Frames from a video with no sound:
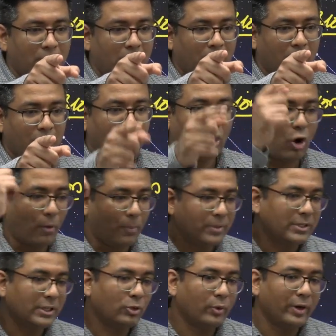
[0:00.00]
the
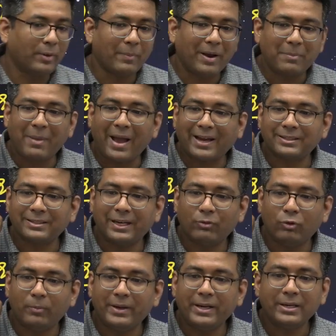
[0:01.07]
opposite to it, my back side will
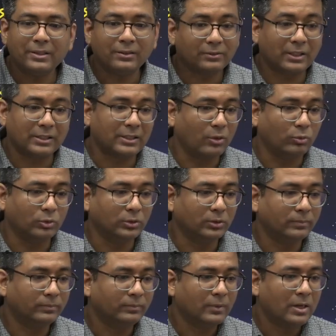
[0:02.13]
be the south.
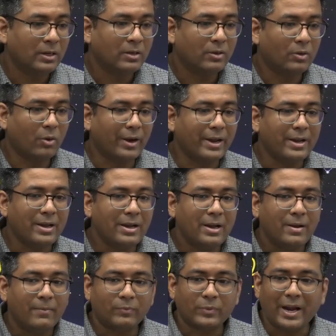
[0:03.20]
Okay,
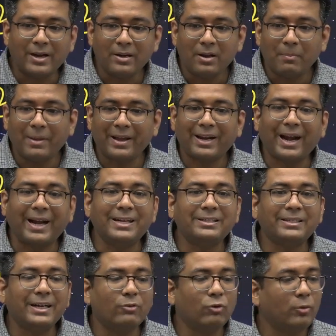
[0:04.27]
and my right
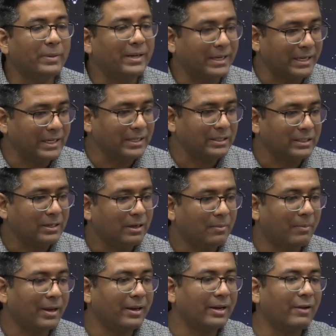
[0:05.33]
side will be east,
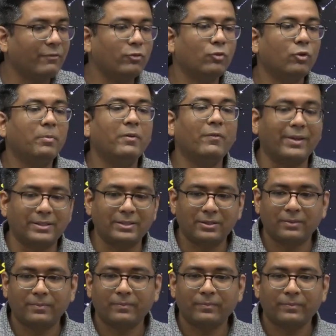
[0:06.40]
my left would be west.
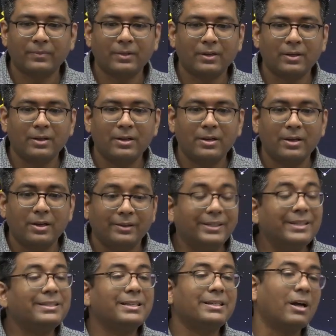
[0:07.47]
This
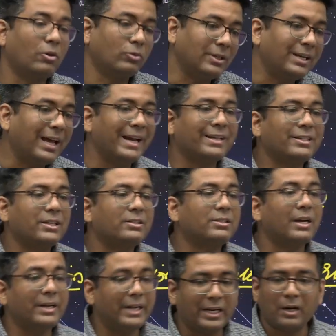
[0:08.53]
is how the directions are
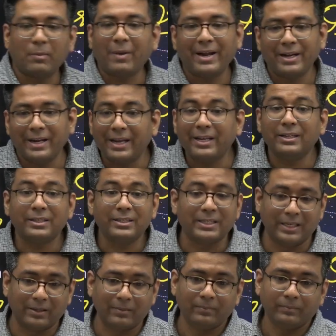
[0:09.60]
determined in the sea.
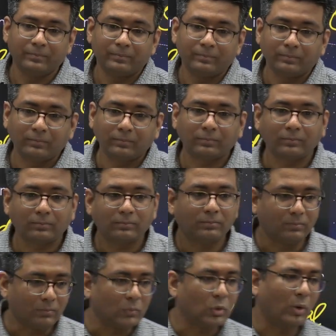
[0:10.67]

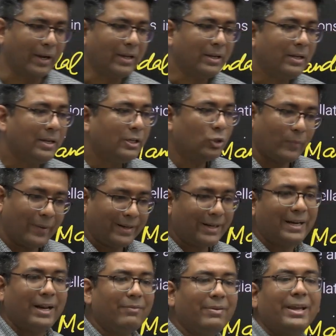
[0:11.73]
Okay, so when the
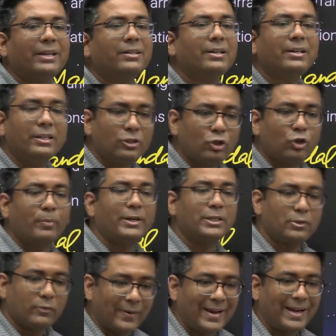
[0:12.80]
navigation instruments fail,